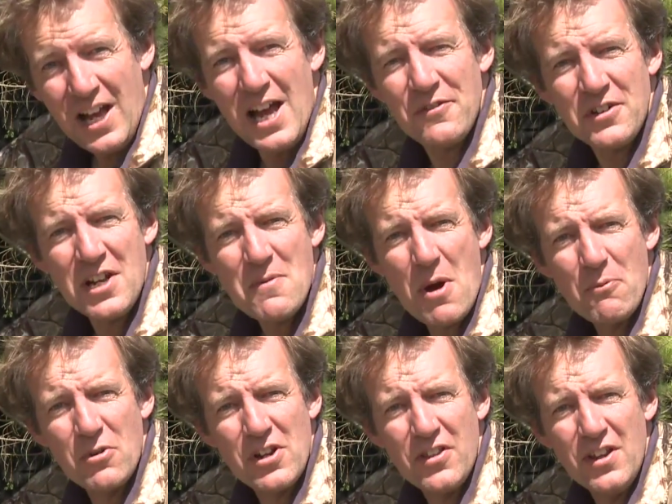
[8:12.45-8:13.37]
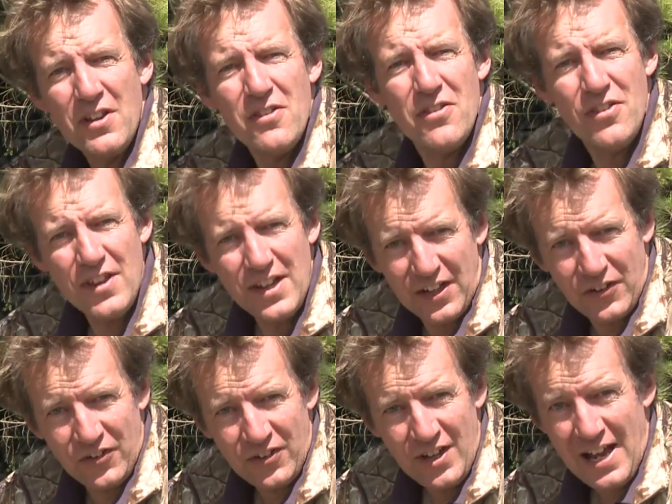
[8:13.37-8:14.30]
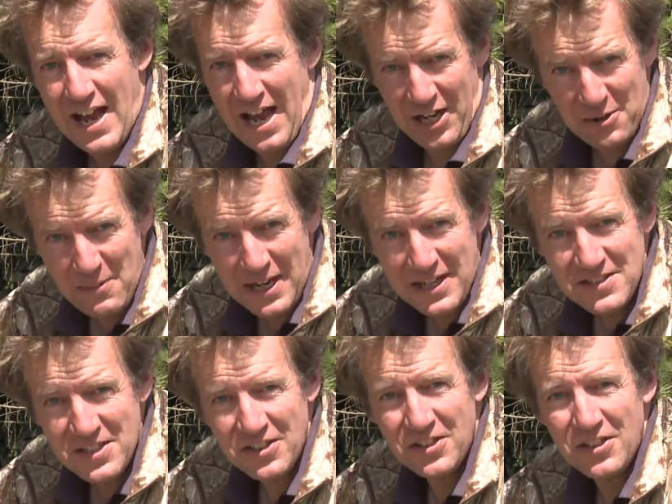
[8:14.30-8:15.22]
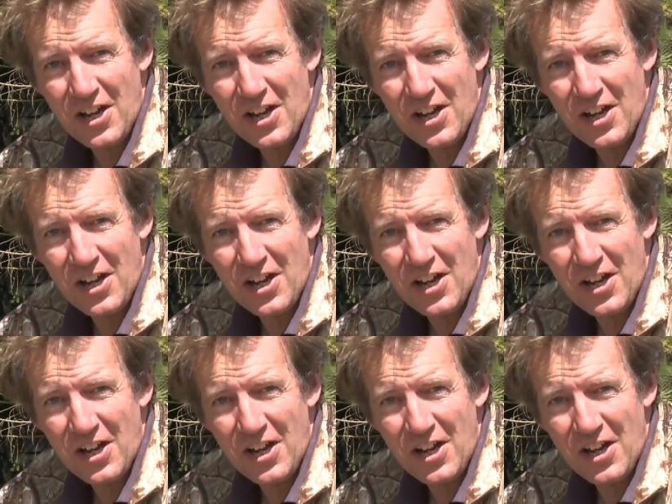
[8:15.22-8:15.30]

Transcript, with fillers: have come up with this animated